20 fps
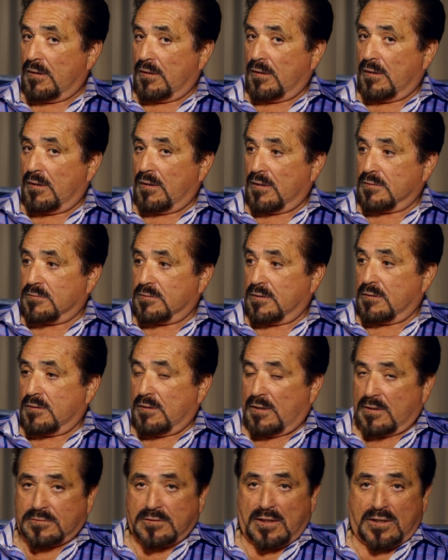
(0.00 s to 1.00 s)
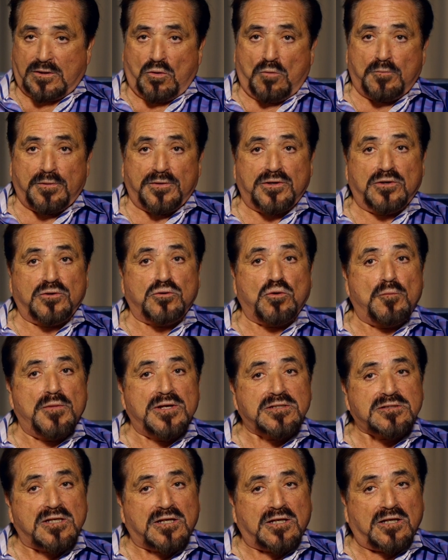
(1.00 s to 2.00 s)
And I said, Yes, I know, but they're
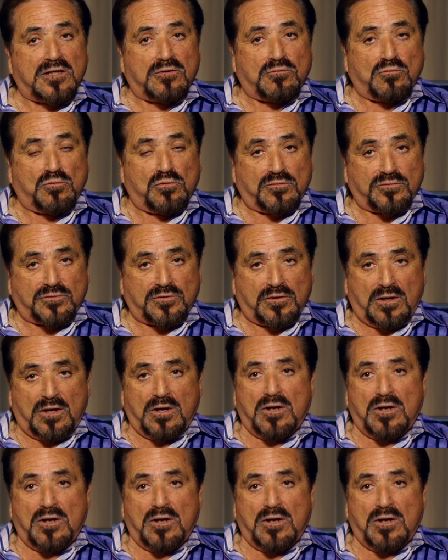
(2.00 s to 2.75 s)
domesticated wolves.